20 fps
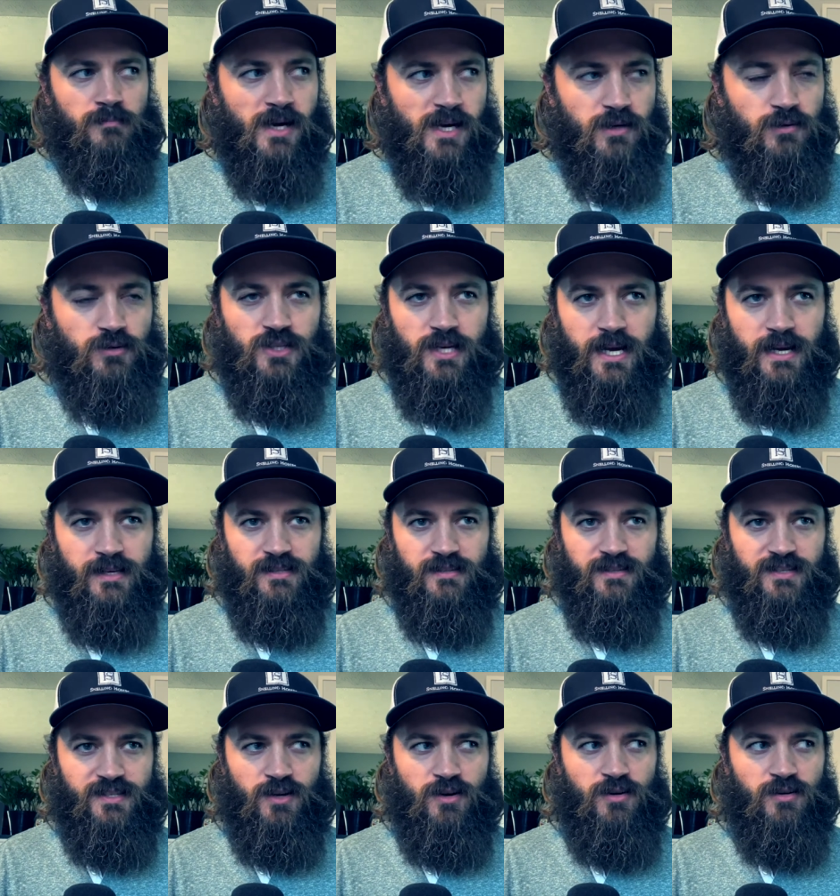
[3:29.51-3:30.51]
Michael
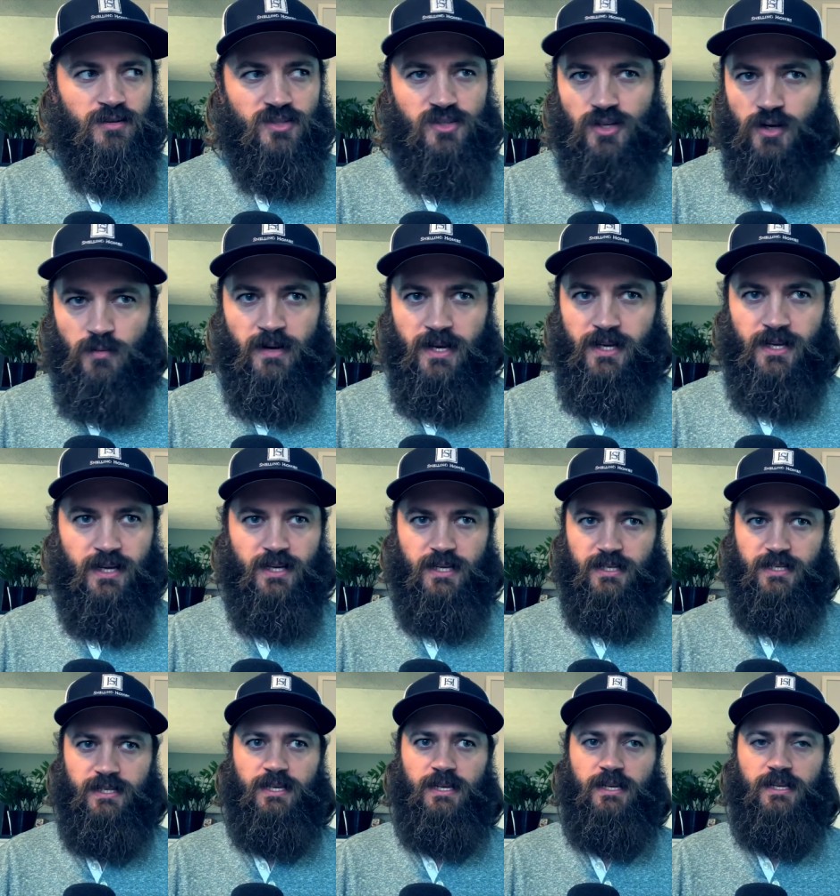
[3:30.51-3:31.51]
Jackson's songs don't make any
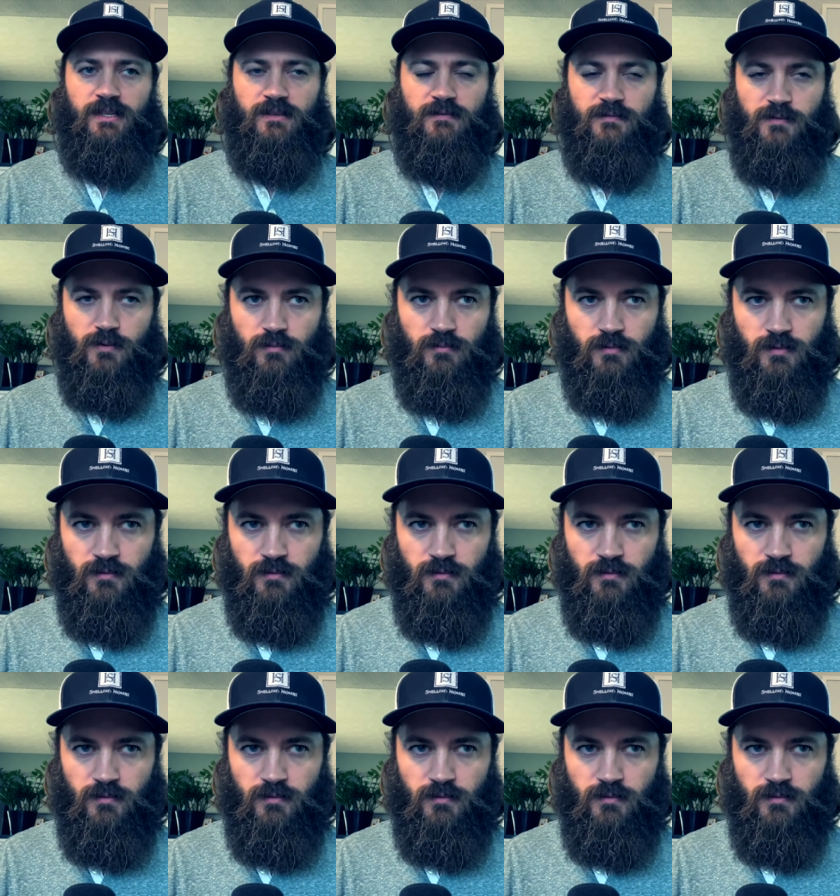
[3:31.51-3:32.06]
sense if you